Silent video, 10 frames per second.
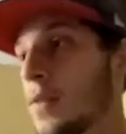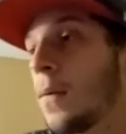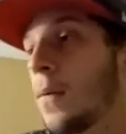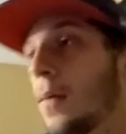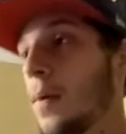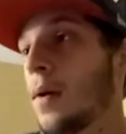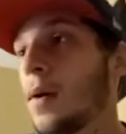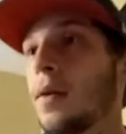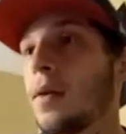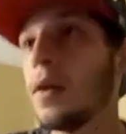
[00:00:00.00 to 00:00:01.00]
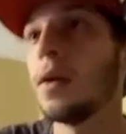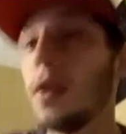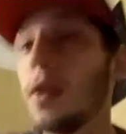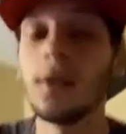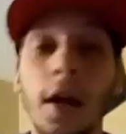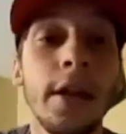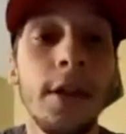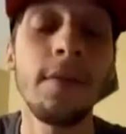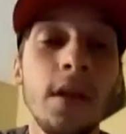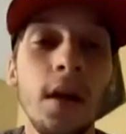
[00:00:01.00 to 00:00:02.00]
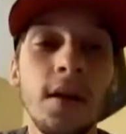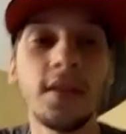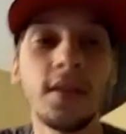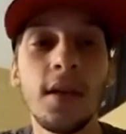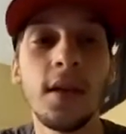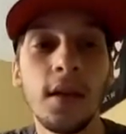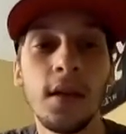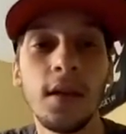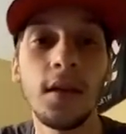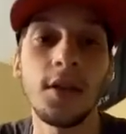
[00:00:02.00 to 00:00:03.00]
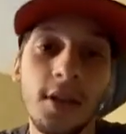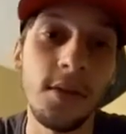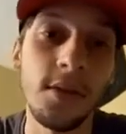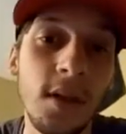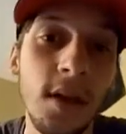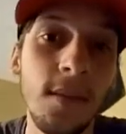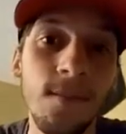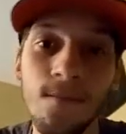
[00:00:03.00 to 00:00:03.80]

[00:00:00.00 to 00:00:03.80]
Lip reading: for 93 yards and a touchdown tonight.